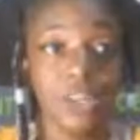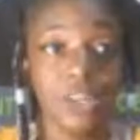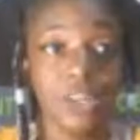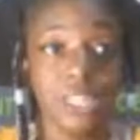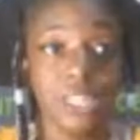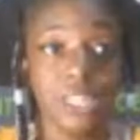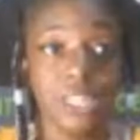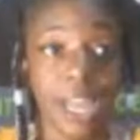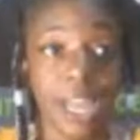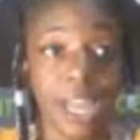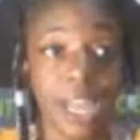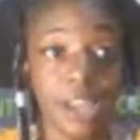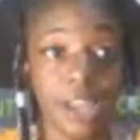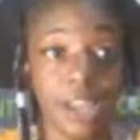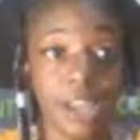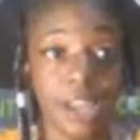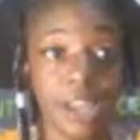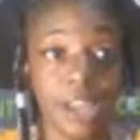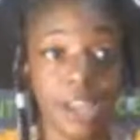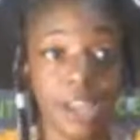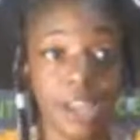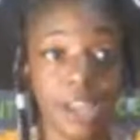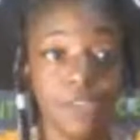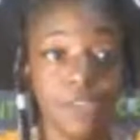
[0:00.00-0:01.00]
for
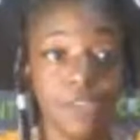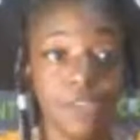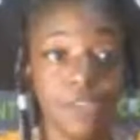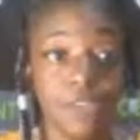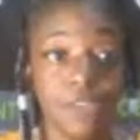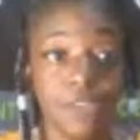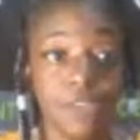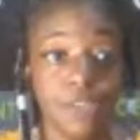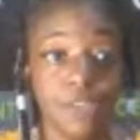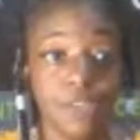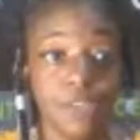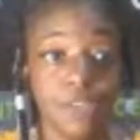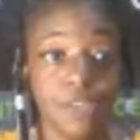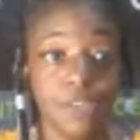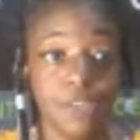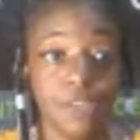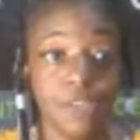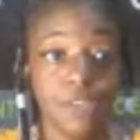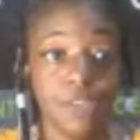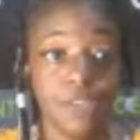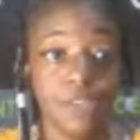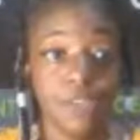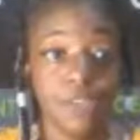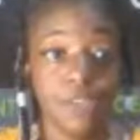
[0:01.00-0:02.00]
water to be
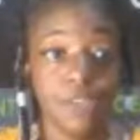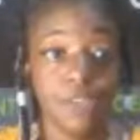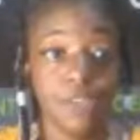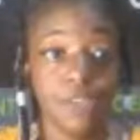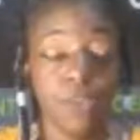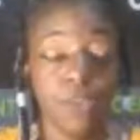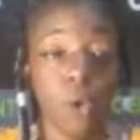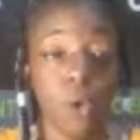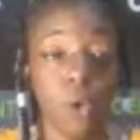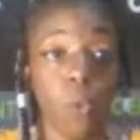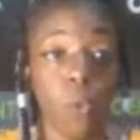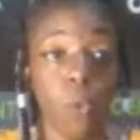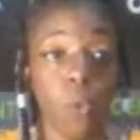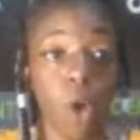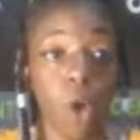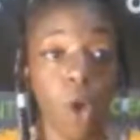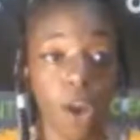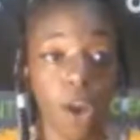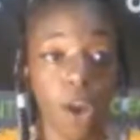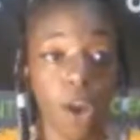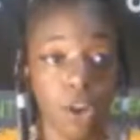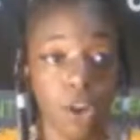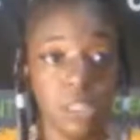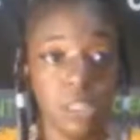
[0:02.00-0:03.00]
used to
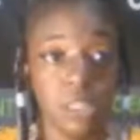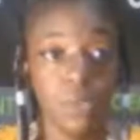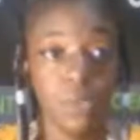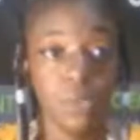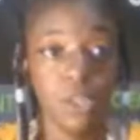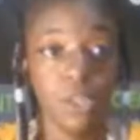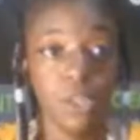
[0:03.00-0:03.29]
irrigate